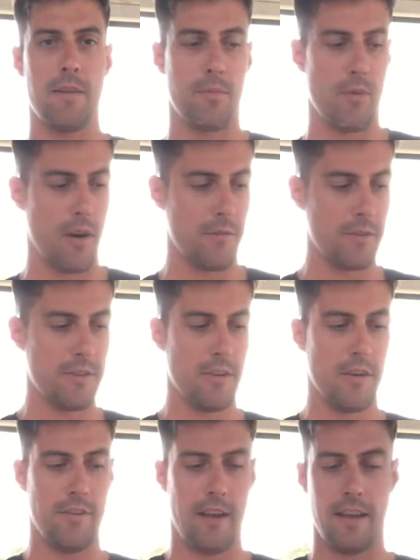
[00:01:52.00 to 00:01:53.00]
a primary
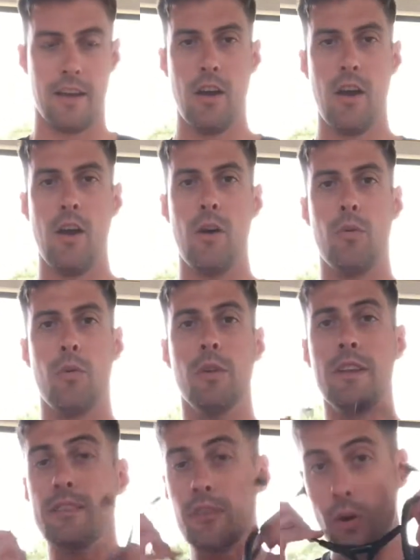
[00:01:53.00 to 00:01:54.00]
survey. We'll
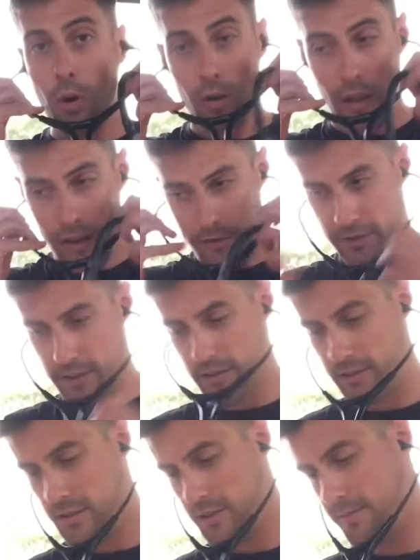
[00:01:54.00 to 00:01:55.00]
listen to all lung
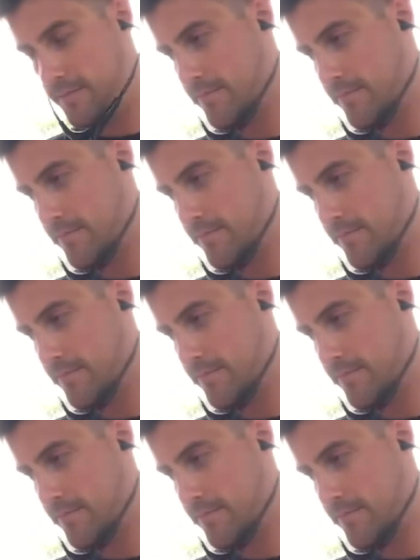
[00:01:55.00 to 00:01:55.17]
fields.